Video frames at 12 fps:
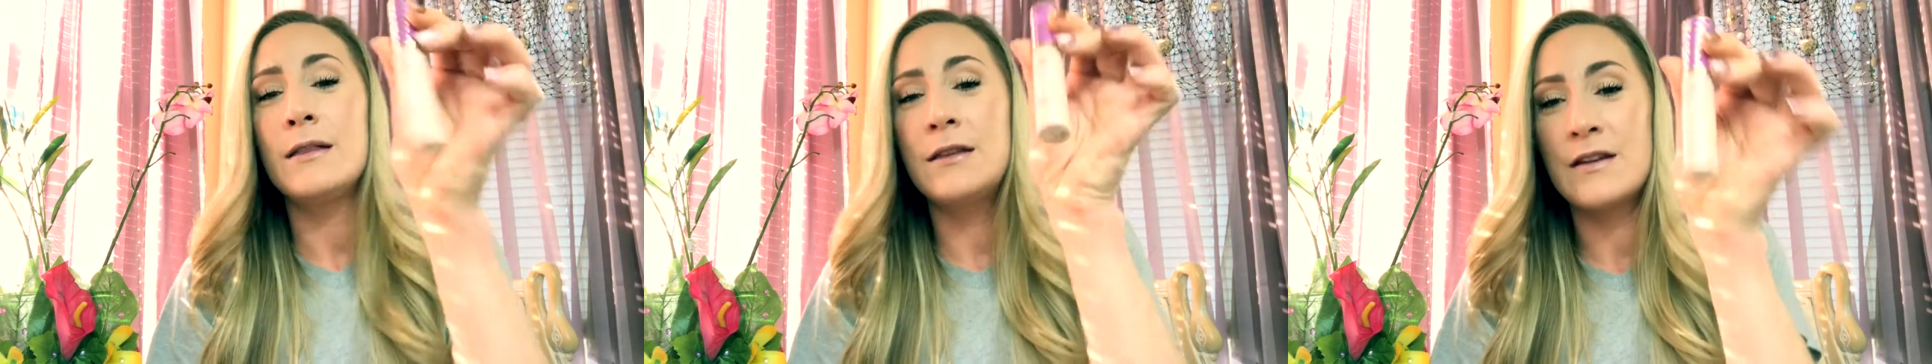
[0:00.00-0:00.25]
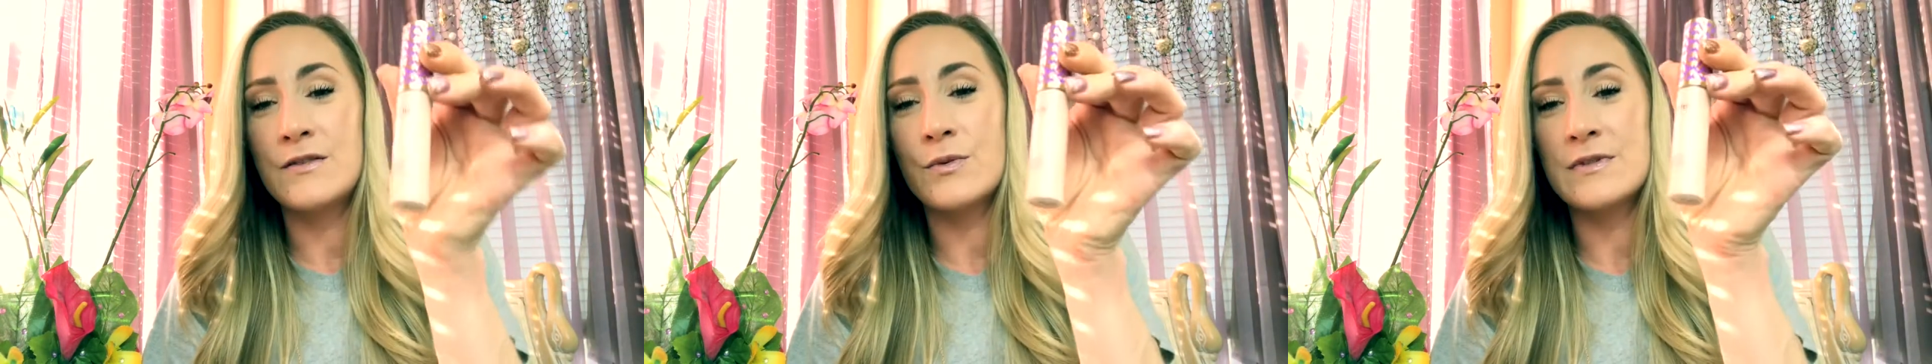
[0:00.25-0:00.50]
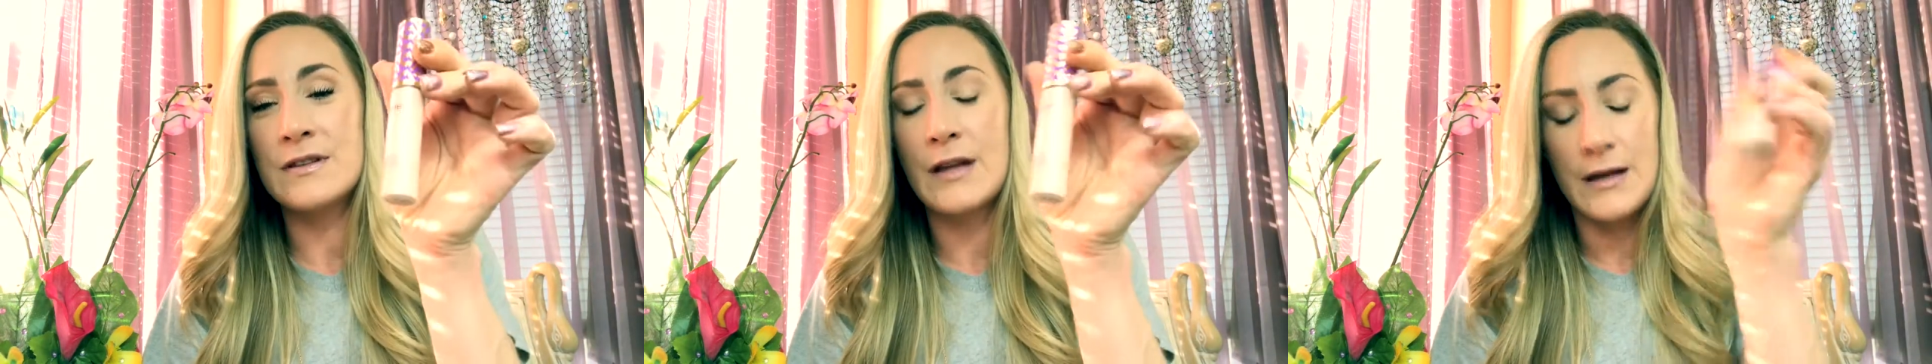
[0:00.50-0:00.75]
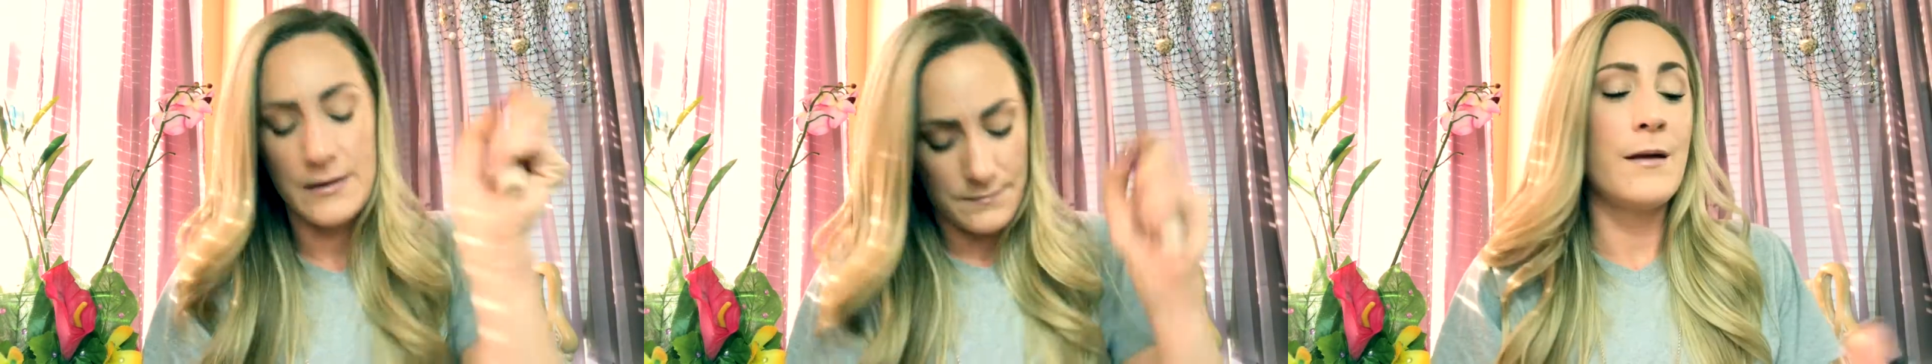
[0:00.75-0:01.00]
This one's
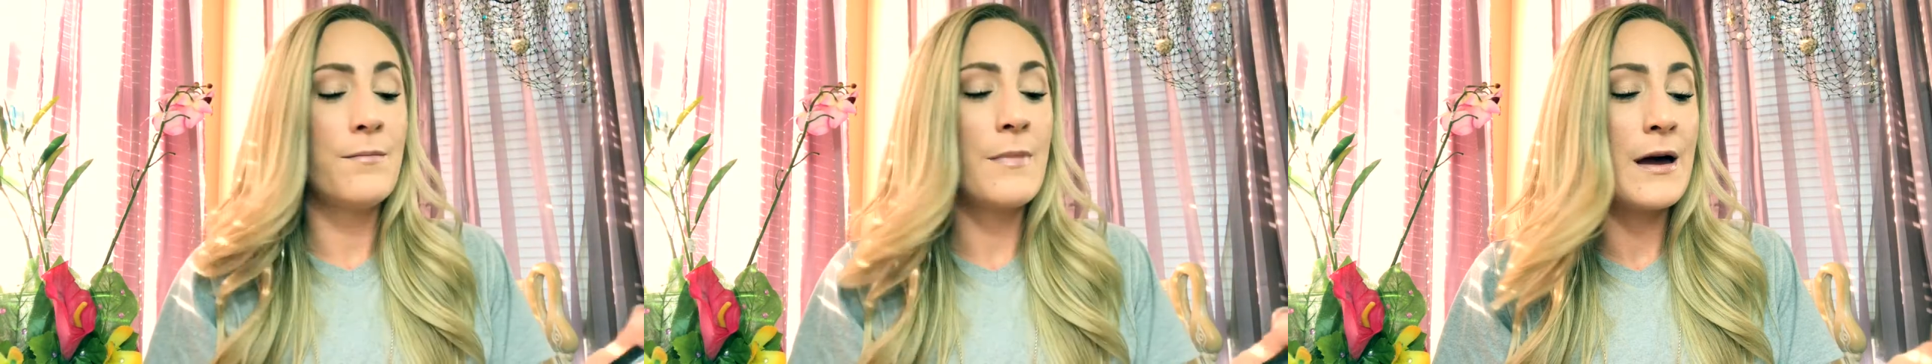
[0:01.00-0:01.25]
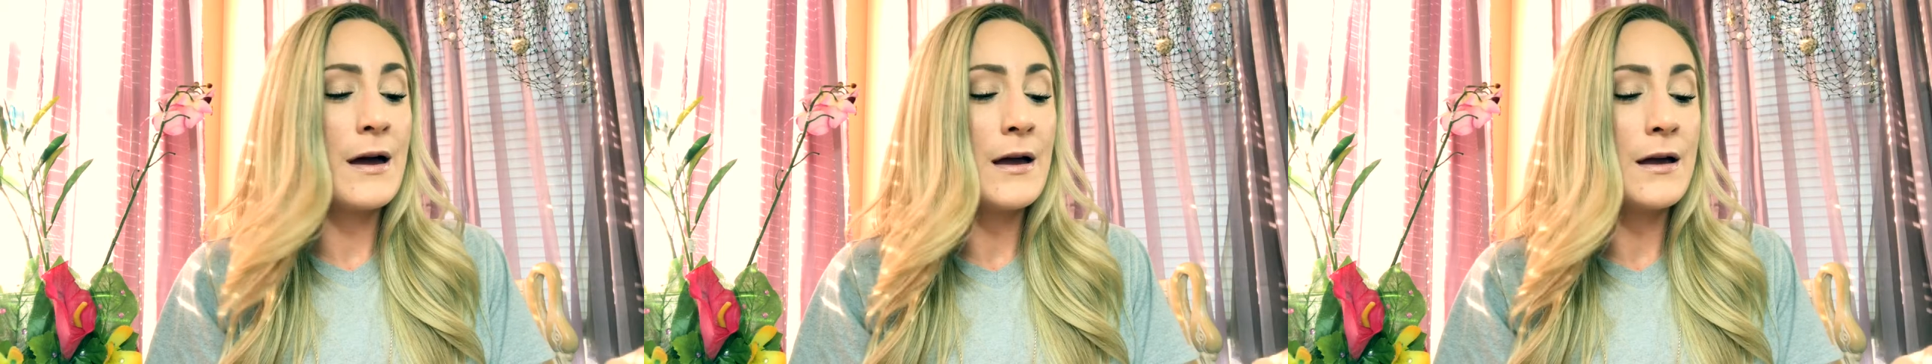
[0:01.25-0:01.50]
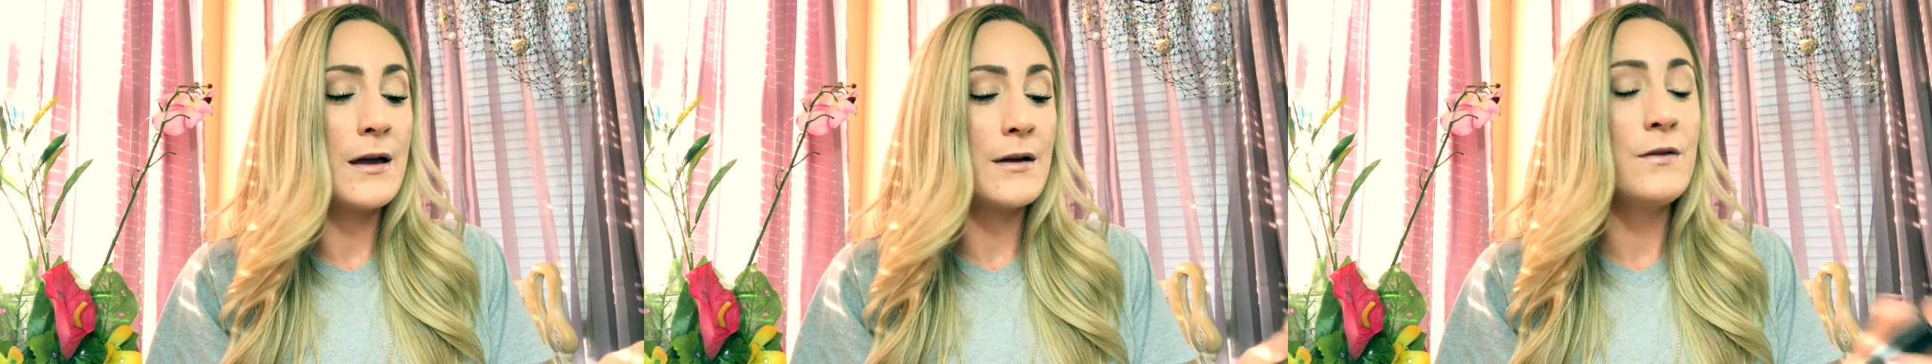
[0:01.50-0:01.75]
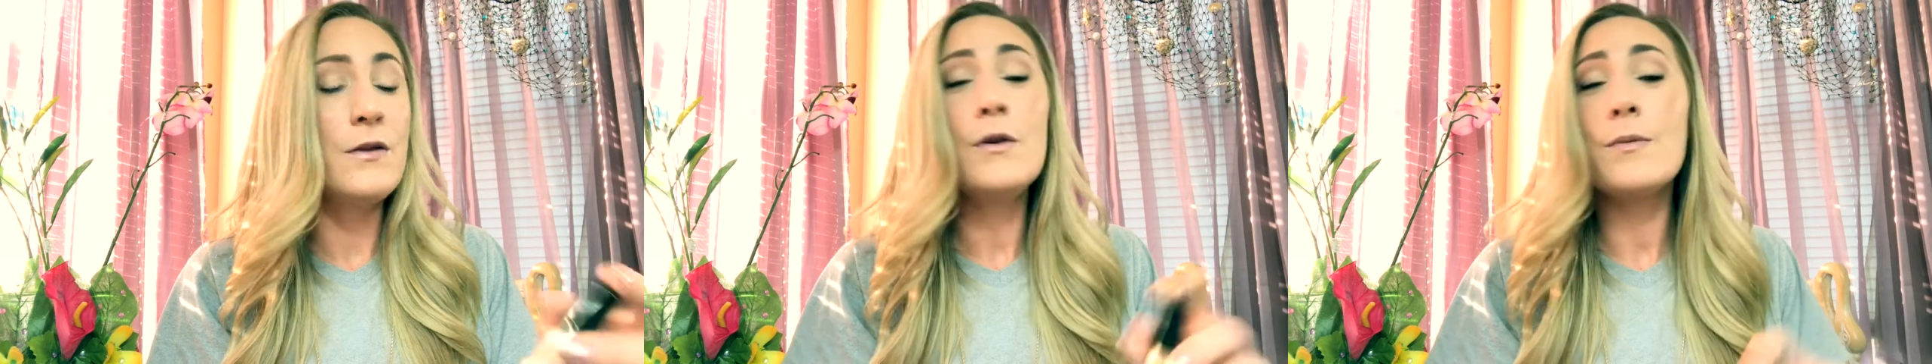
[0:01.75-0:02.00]
light. And my
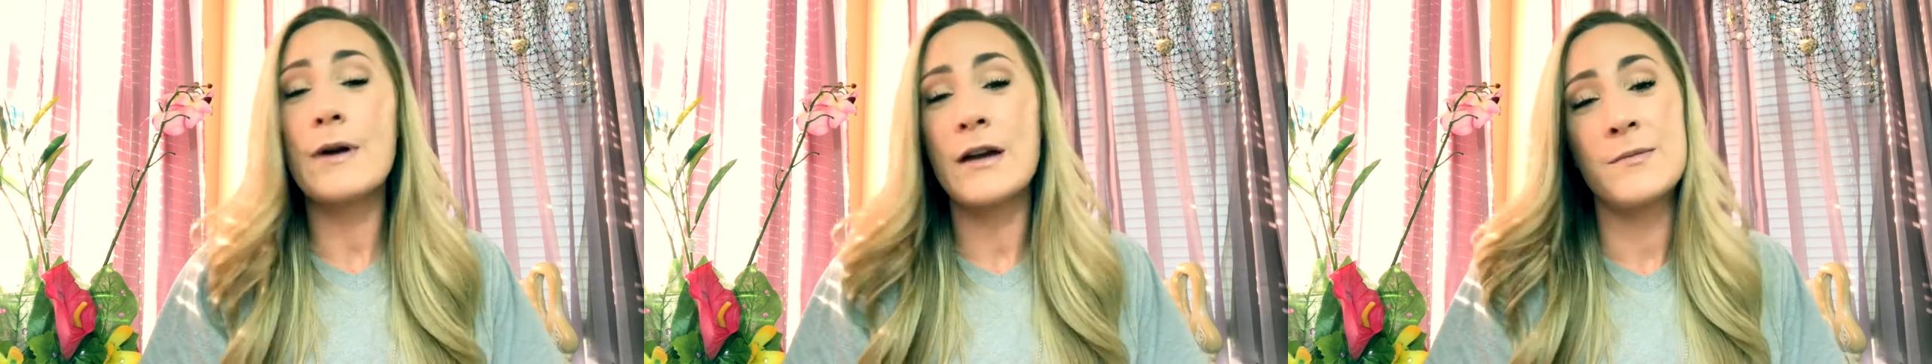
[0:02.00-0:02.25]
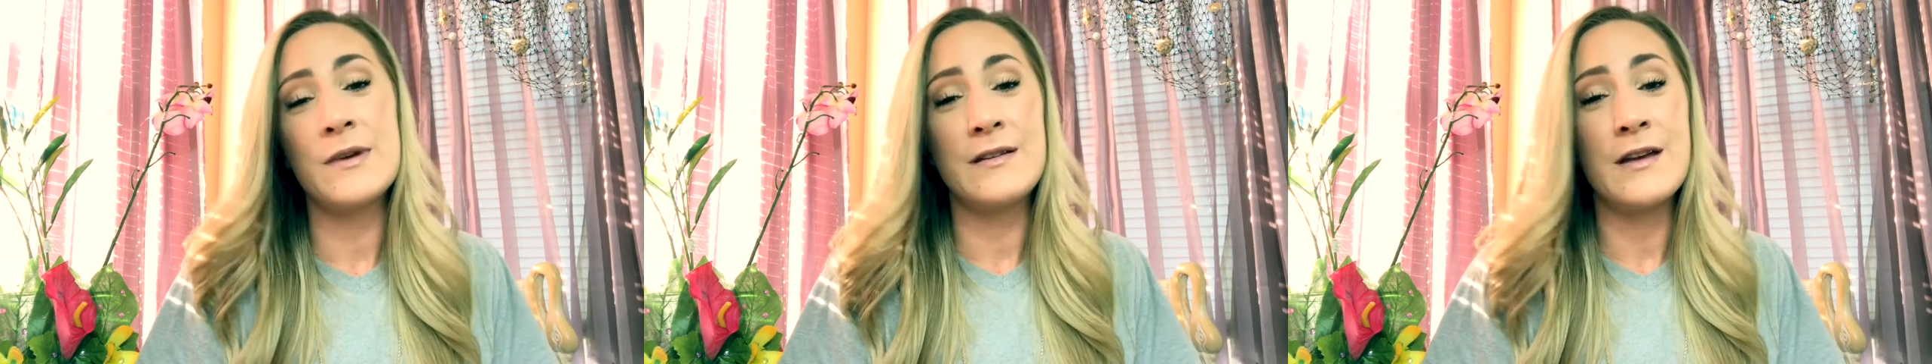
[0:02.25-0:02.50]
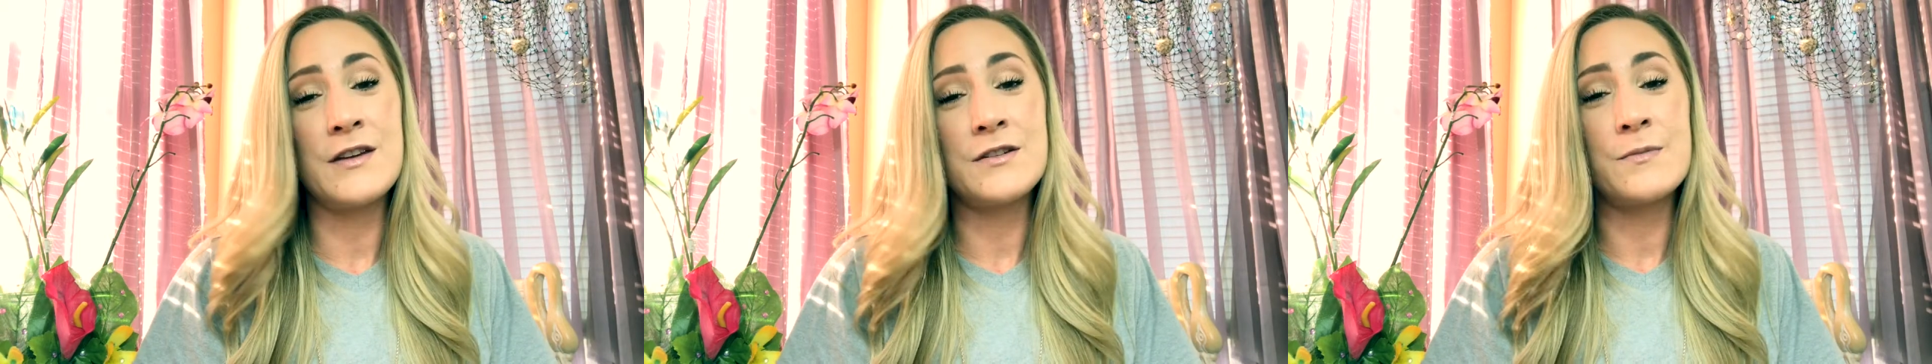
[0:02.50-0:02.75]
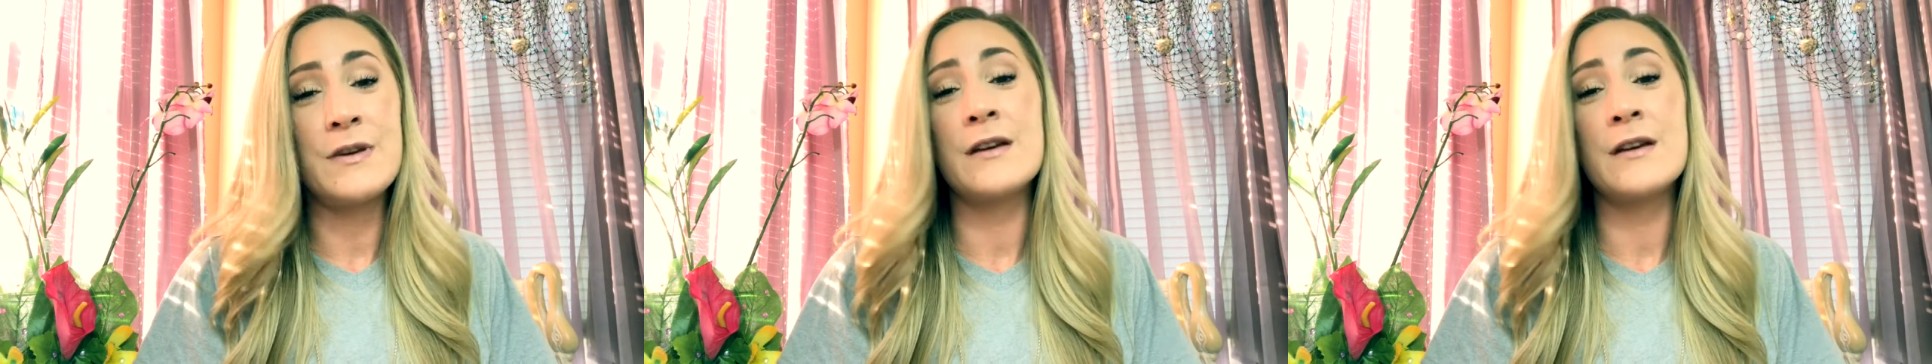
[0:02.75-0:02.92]
new recommendation,